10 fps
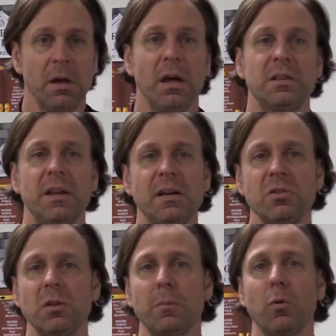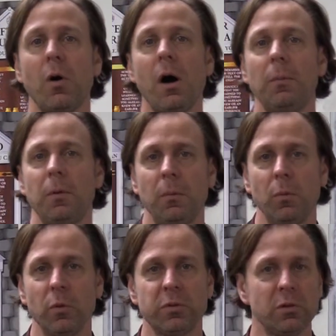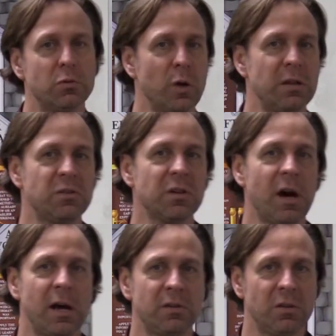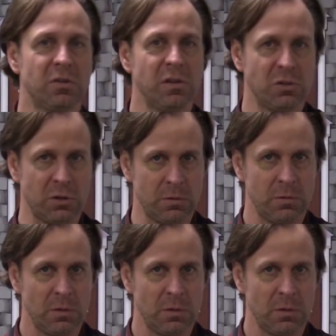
And that's the problem with the Dred Scott decision.